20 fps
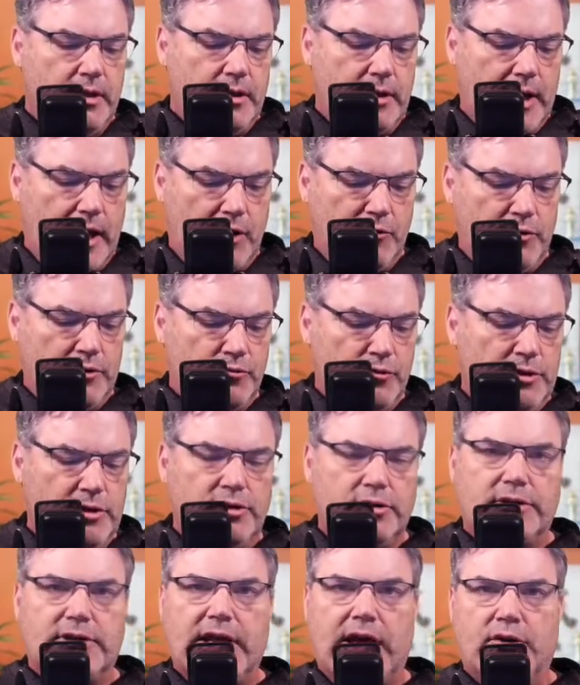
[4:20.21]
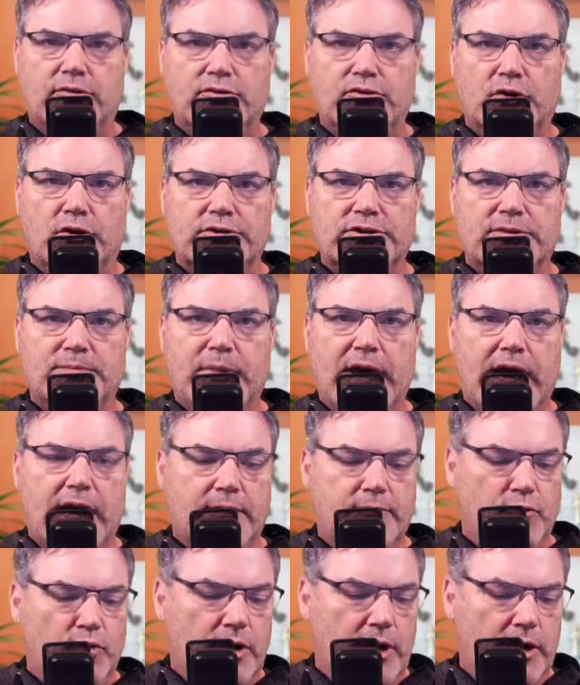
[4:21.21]
Now when we look down towards the
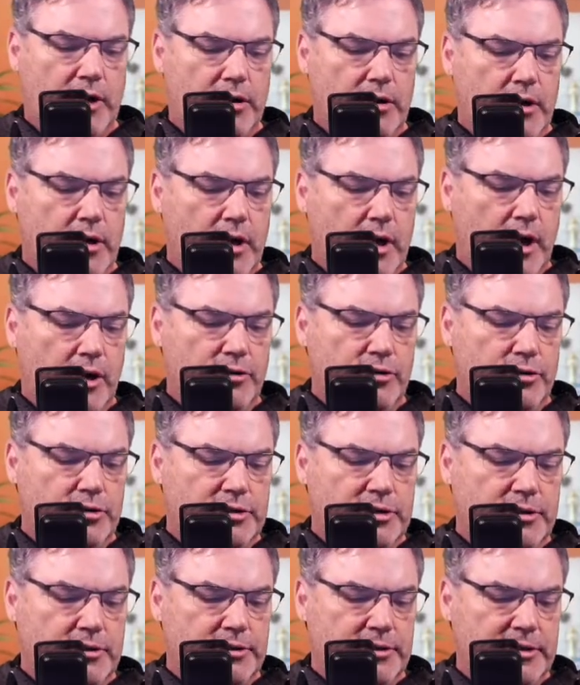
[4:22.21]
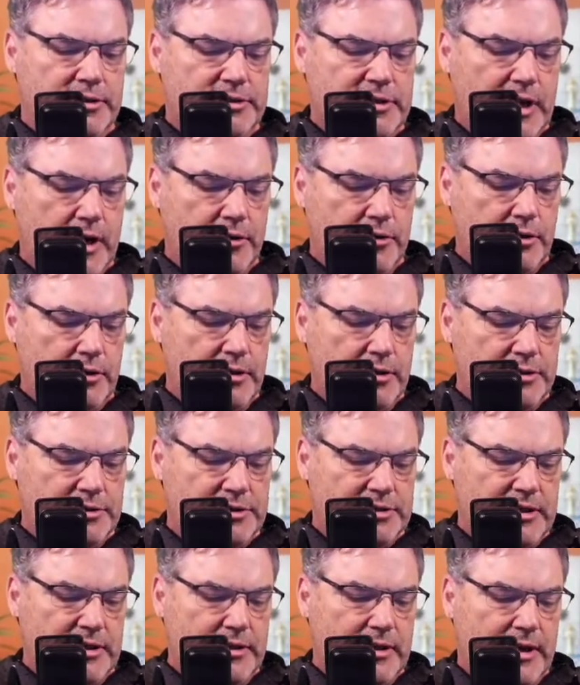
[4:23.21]
bottom where our utilities are, you're going to
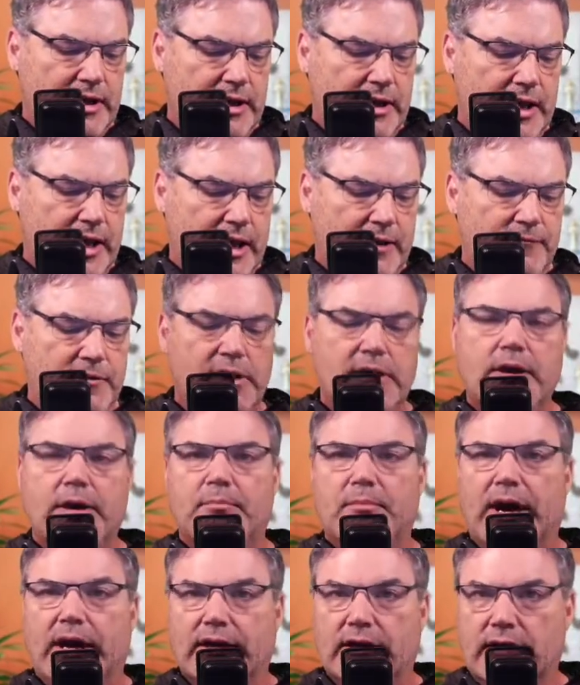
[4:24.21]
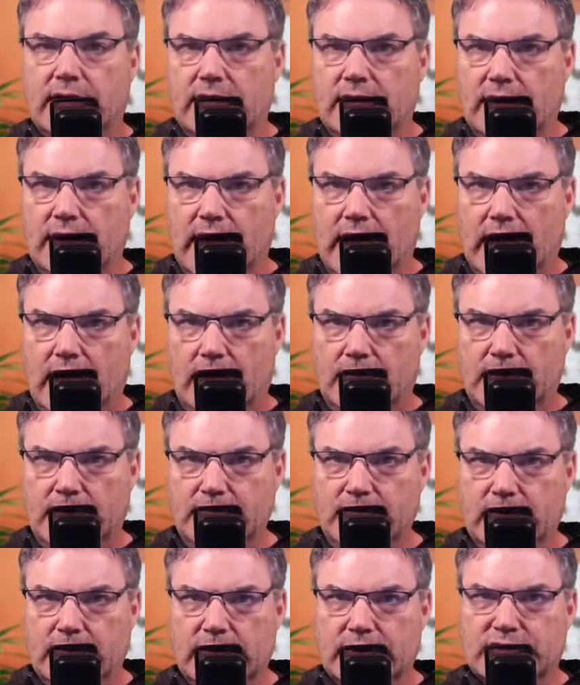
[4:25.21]
see that I have my hidden
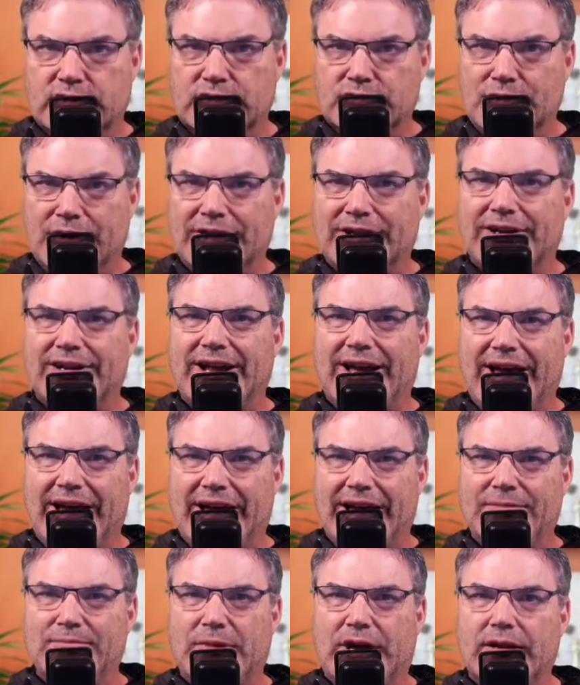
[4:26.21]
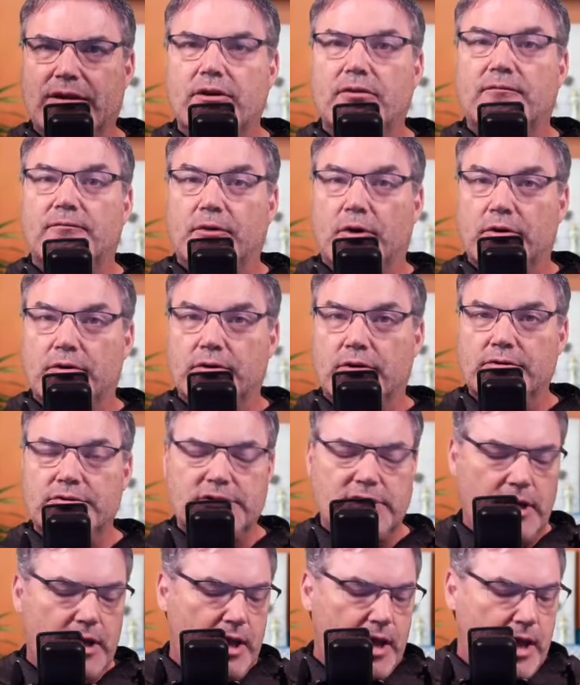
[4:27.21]
album. This is where I can hide my
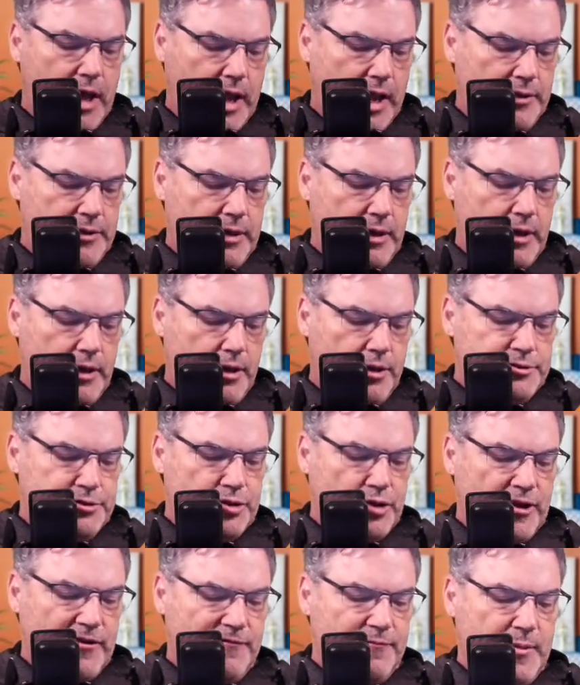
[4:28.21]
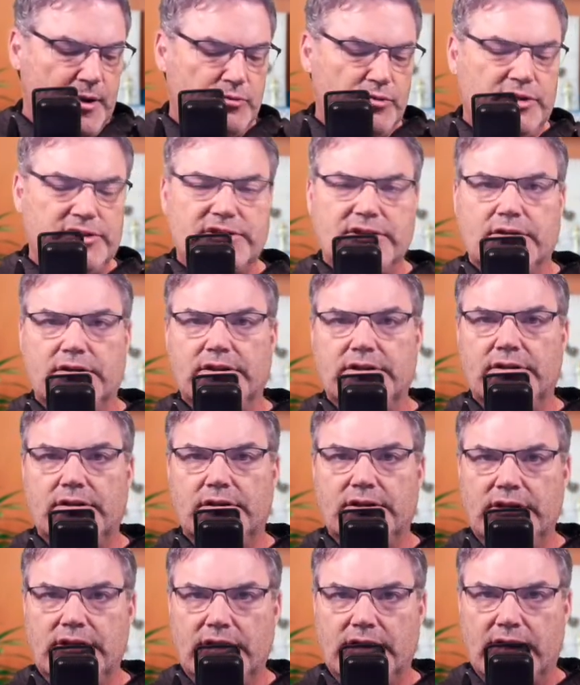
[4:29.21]
photos. And then I also have my recently
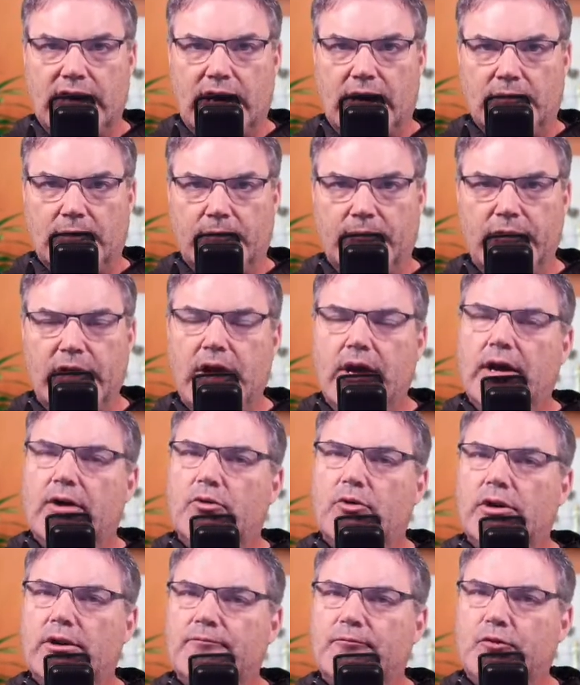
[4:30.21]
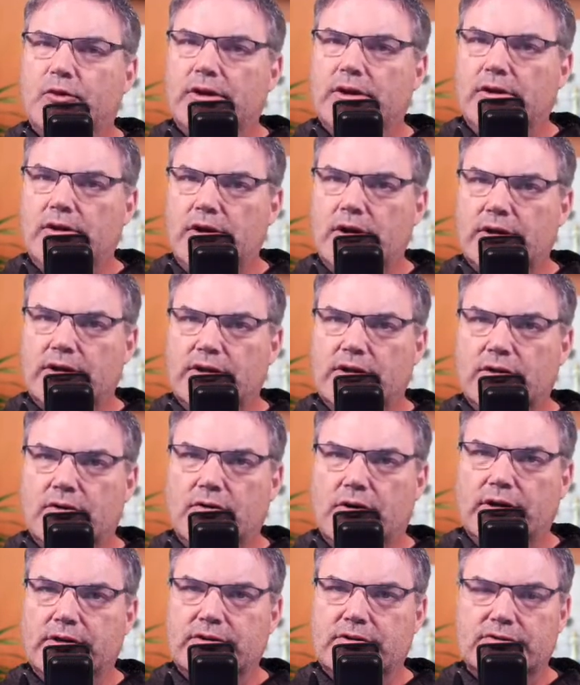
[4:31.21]
deleted album. Well, if we look, you're
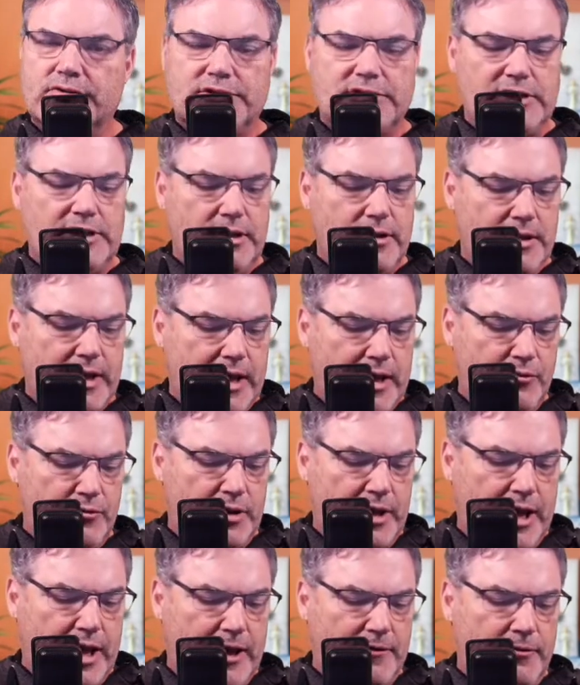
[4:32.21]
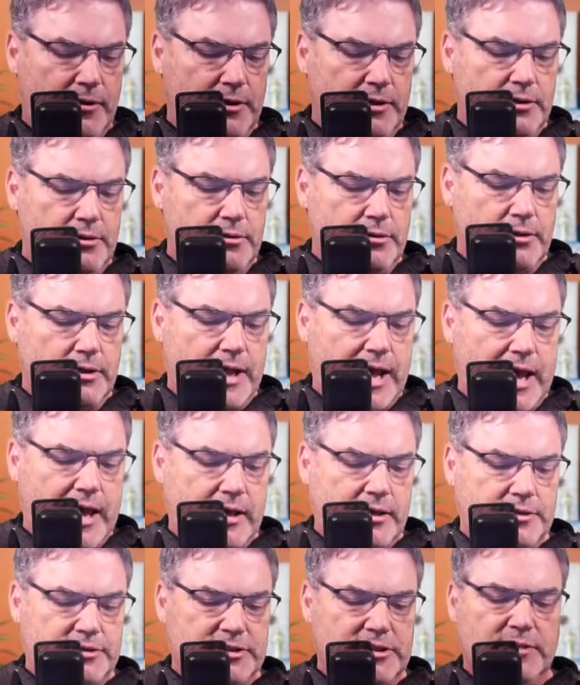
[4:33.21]
going to see that we have a little
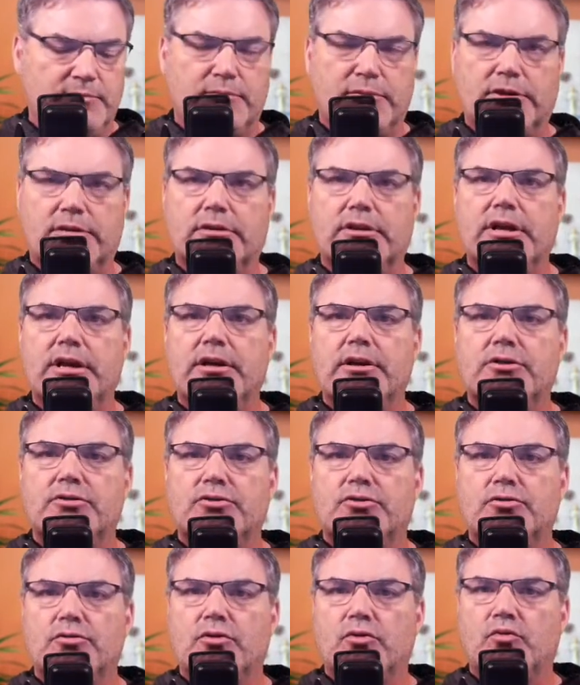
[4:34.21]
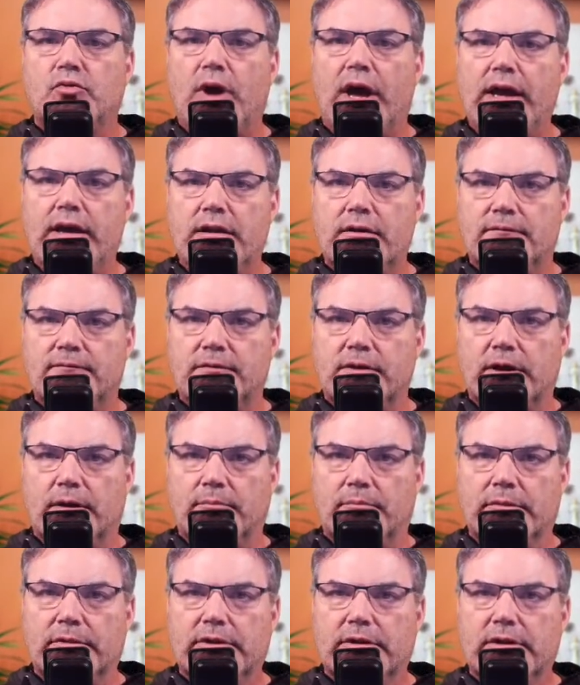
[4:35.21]
lock symbol to the right of
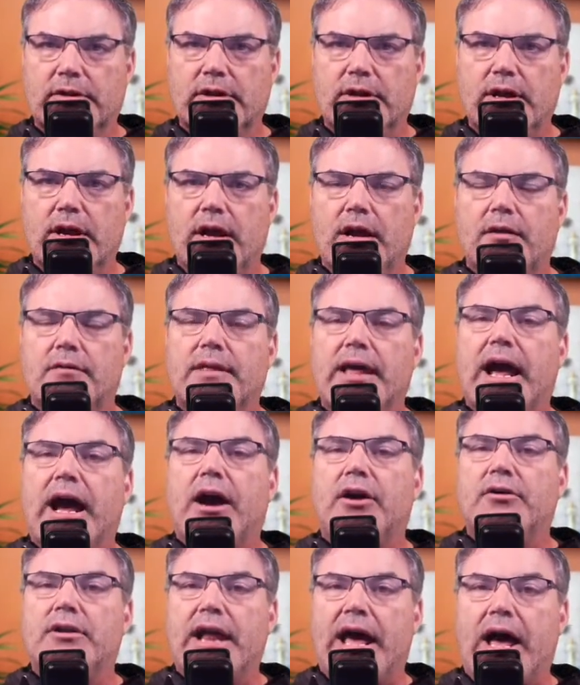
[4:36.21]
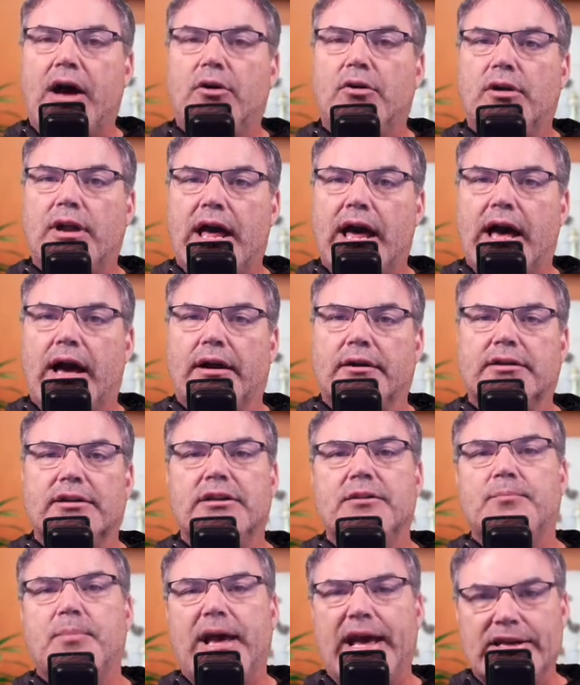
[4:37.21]
them. They are now locked.
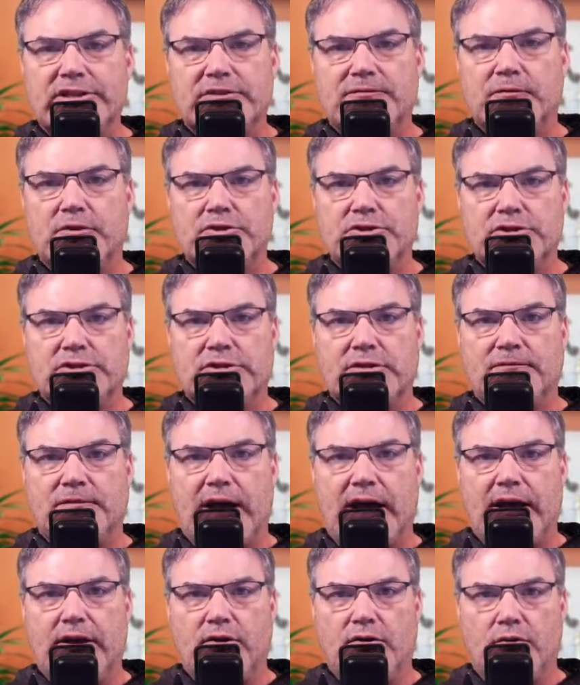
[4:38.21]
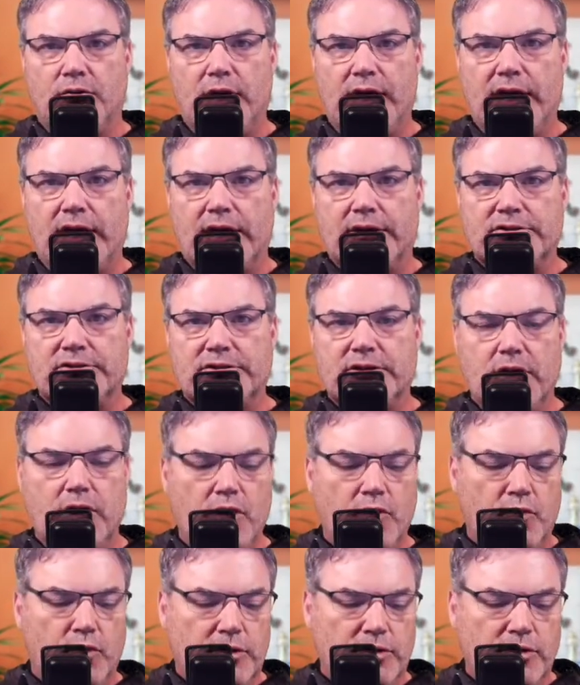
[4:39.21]
In past versions of iOS,
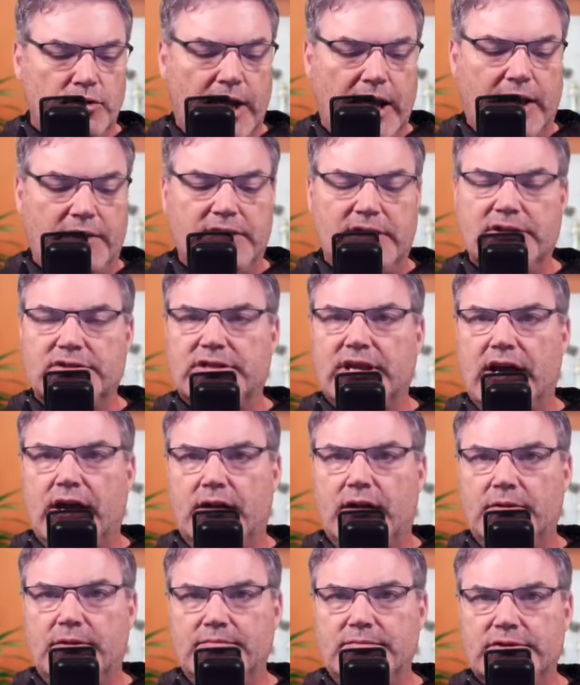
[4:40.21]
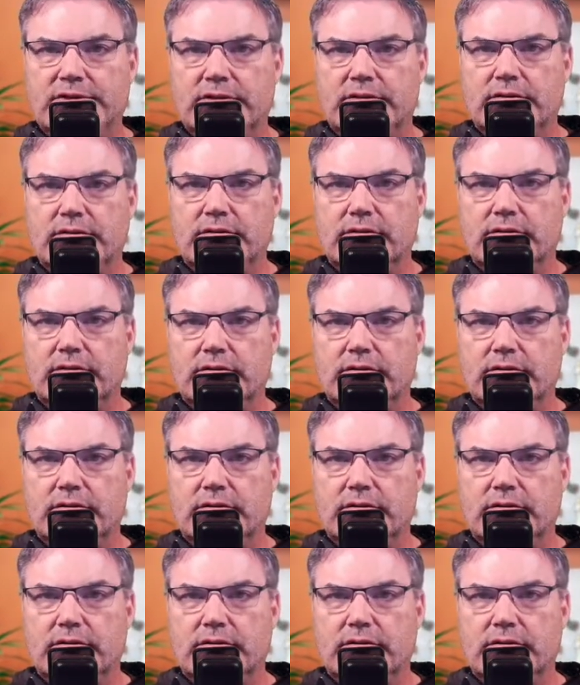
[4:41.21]
when you had these albums,